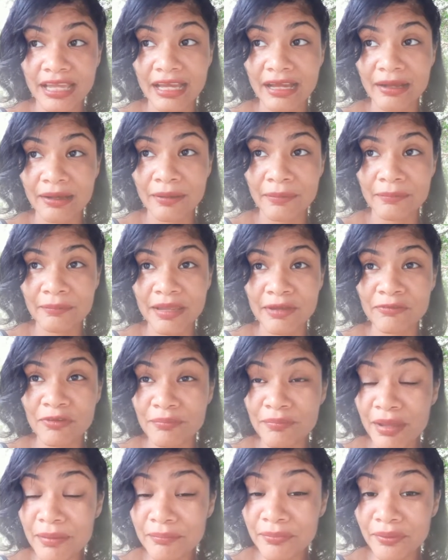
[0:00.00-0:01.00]
and
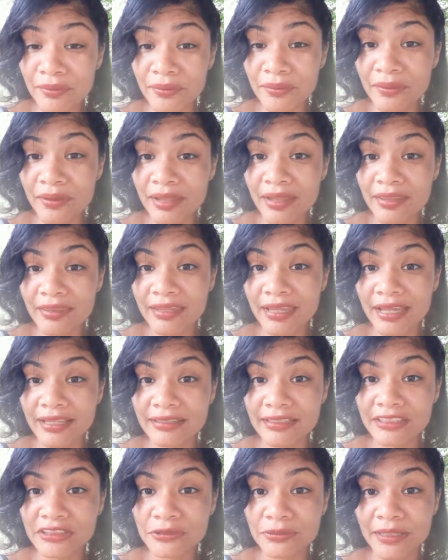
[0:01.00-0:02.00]
remember
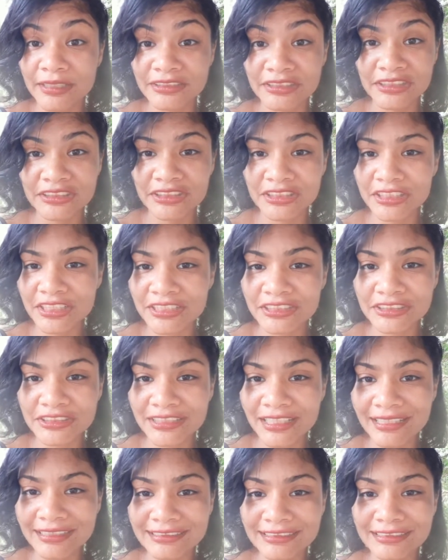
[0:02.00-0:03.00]
that this transition is
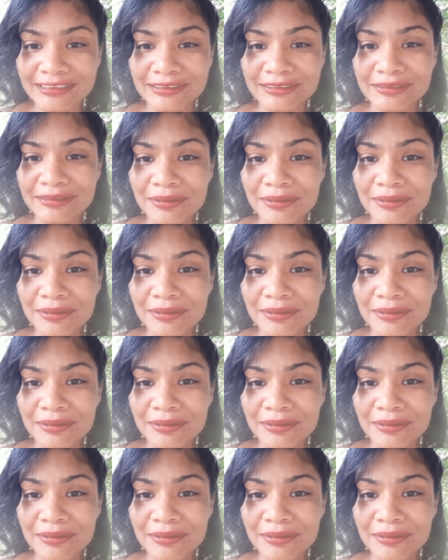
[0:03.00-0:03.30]
just